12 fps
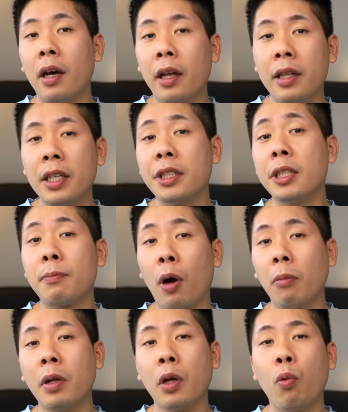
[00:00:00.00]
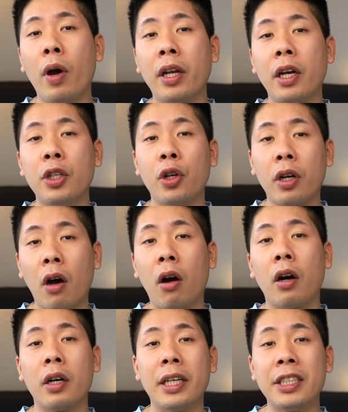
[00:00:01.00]
and this is probably when your
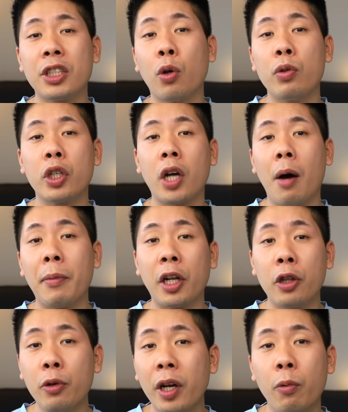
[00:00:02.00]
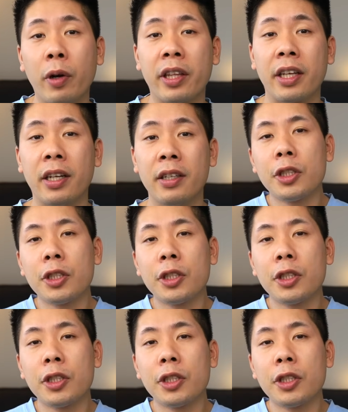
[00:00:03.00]
car is going to come included with it.